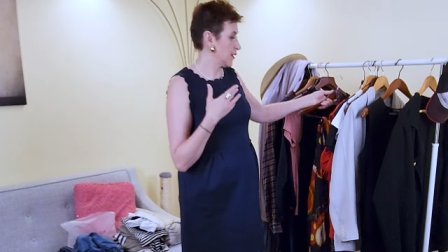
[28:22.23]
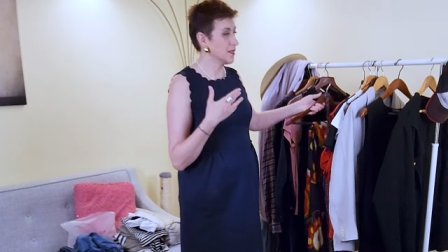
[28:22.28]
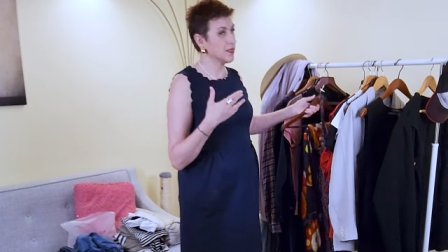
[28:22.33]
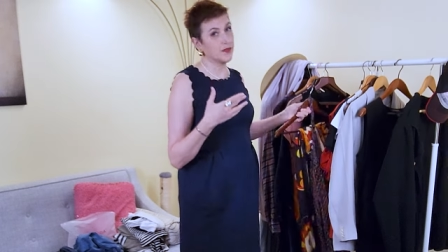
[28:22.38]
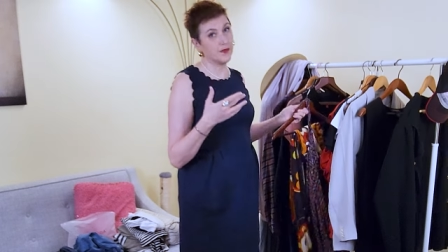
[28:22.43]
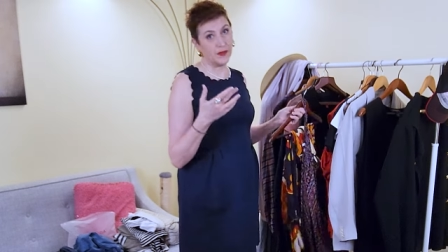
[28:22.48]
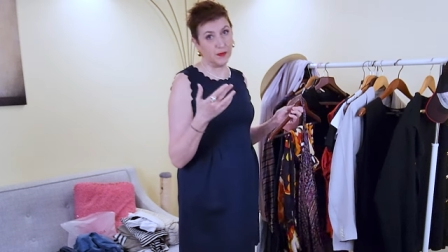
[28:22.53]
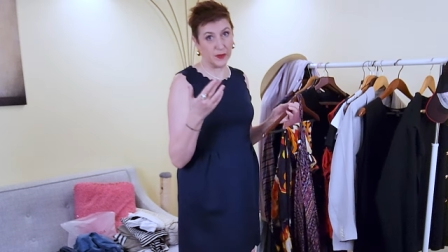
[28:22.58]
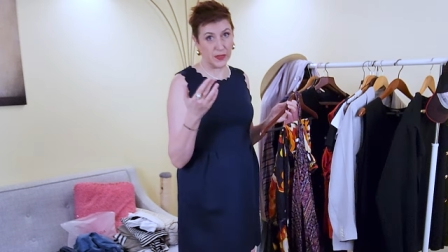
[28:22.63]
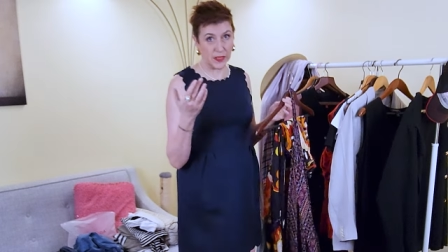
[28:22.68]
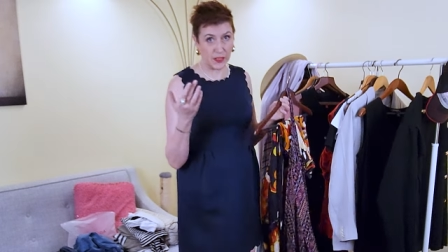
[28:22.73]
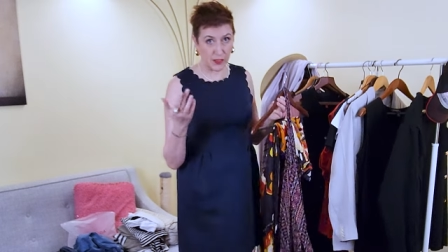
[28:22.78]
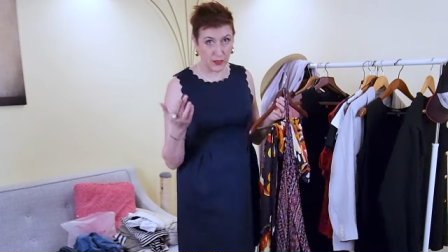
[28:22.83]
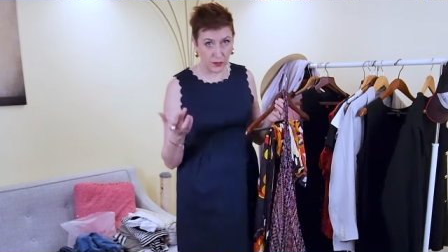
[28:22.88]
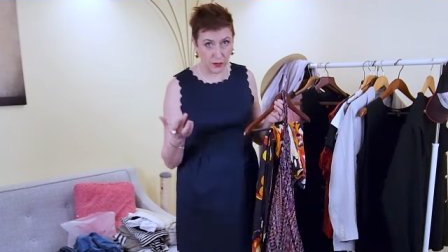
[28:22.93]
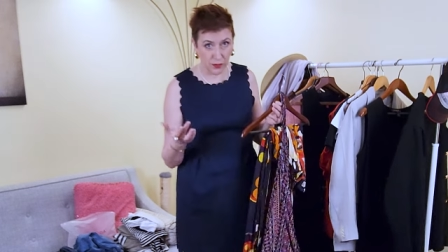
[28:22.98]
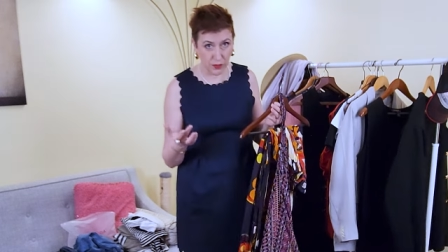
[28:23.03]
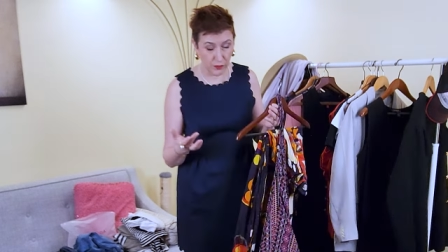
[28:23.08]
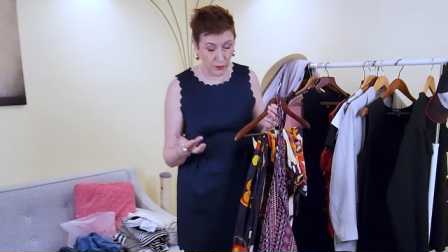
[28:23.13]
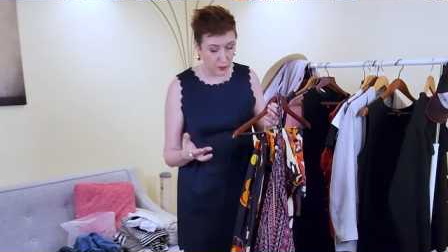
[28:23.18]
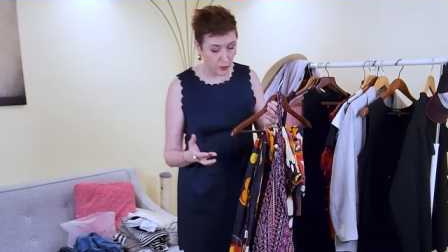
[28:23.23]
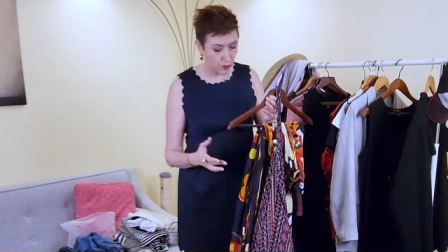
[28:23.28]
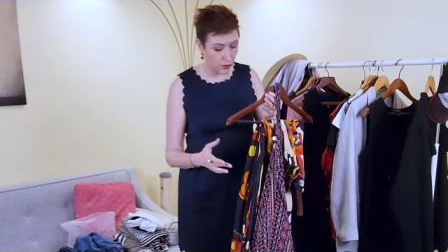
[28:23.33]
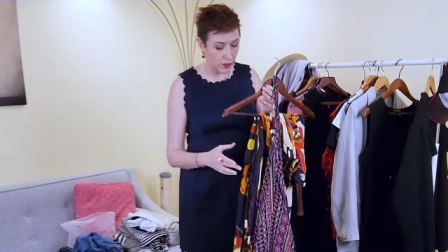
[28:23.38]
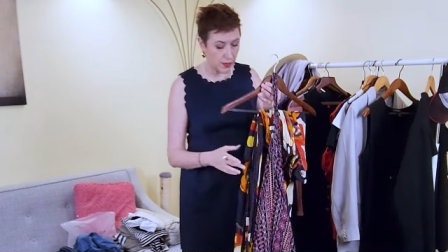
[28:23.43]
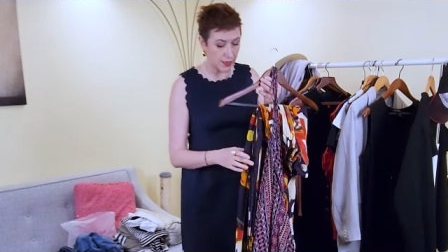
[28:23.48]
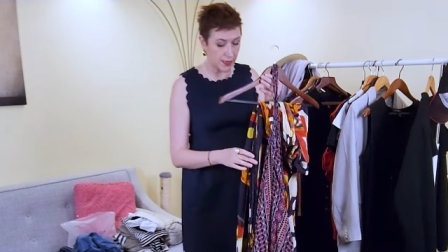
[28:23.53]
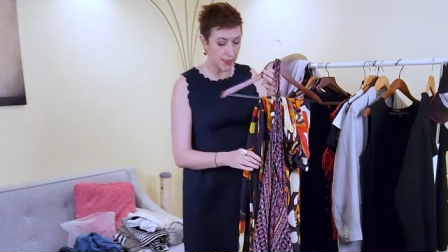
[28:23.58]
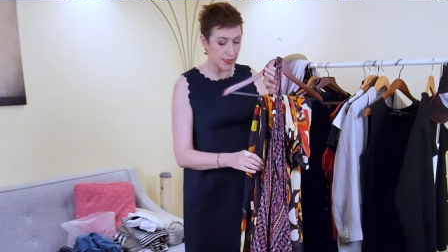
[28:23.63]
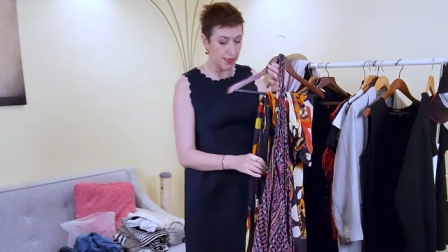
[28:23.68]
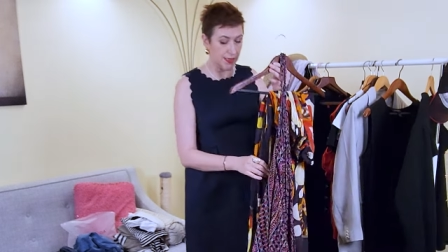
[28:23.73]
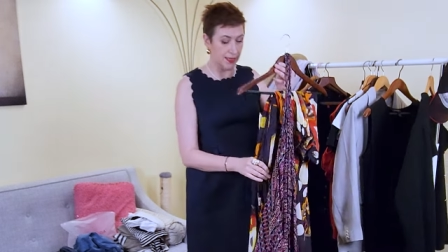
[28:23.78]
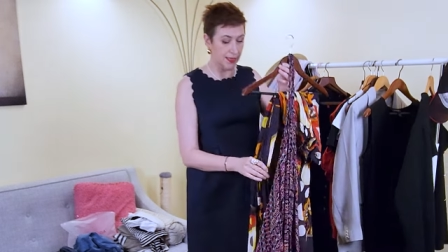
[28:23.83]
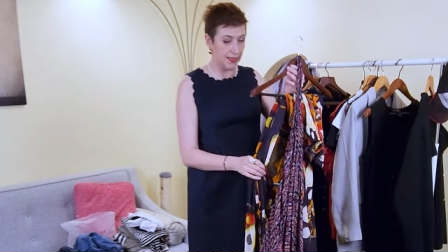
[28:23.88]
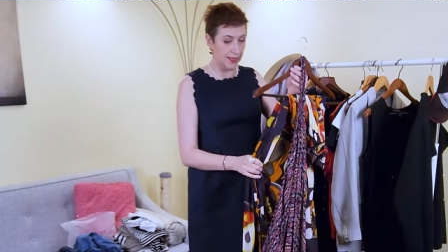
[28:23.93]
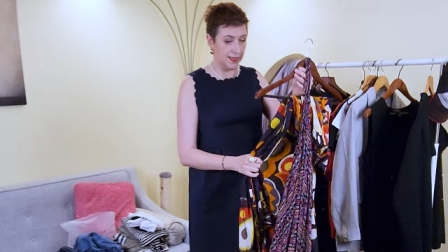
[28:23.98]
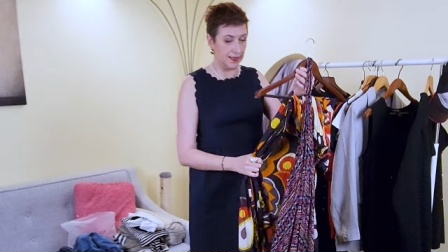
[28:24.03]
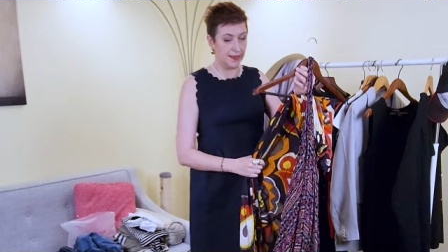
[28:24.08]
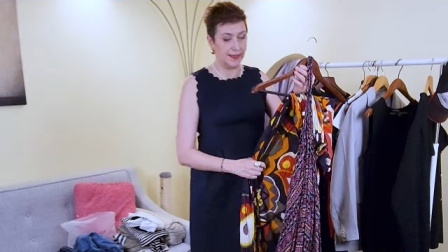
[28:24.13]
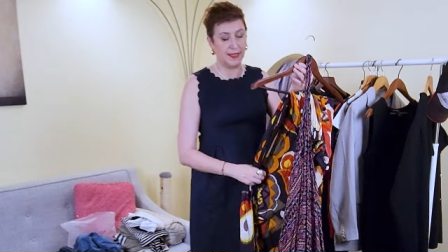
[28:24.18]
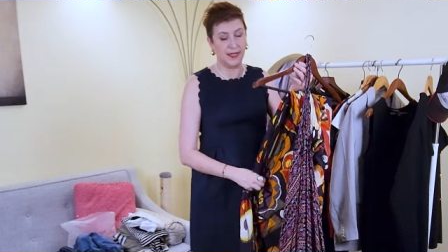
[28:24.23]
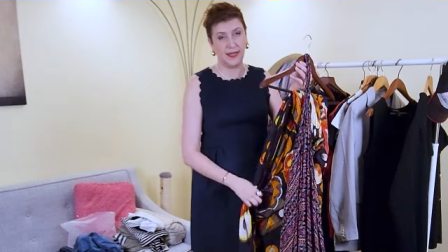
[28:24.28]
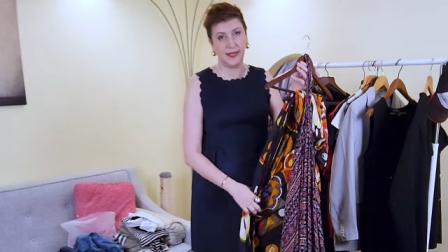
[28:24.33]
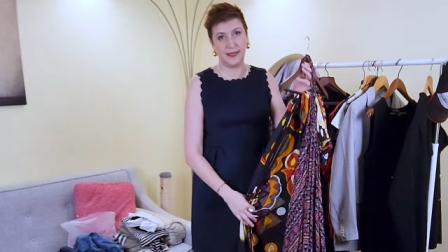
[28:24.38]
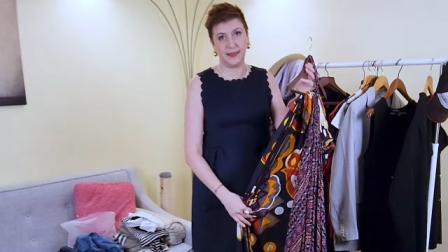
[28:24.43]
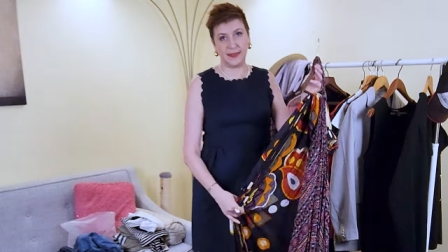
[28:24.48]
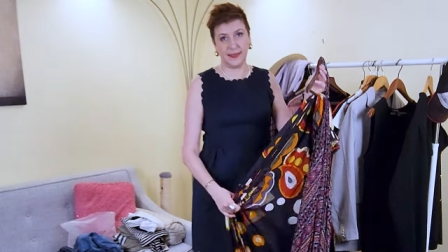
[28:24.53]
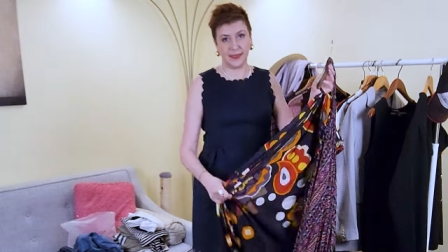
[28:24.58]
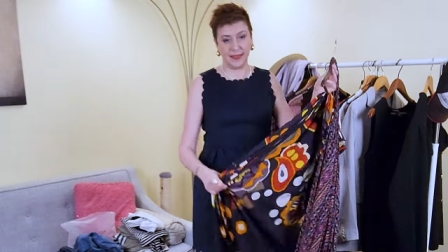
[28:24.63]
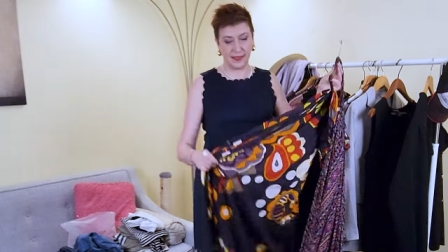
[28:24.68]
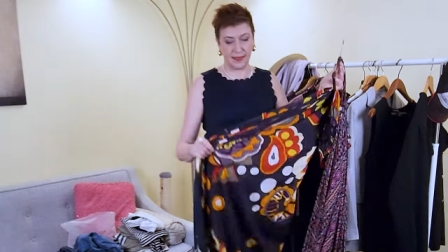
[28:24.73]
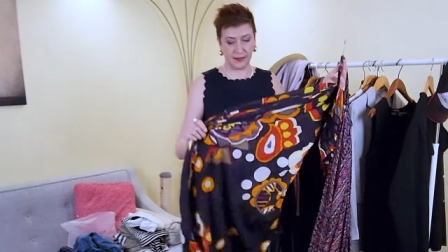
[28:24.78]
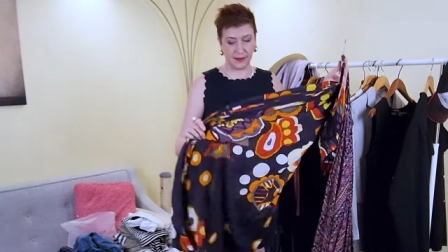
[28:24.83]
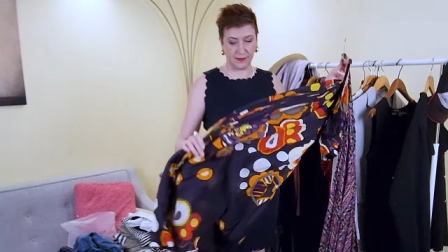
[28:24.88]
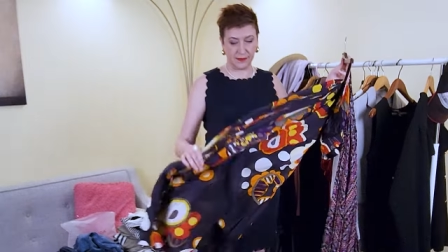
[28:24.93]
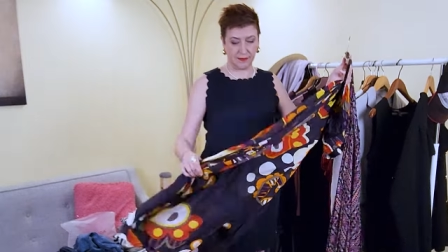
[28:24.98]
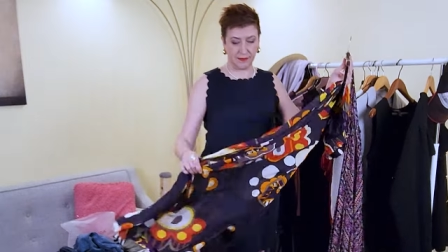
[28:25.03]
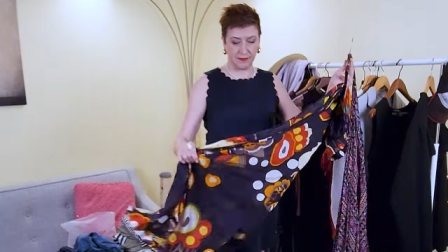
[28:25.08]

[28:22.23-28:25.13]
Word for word: Seaming suit, of course, and I think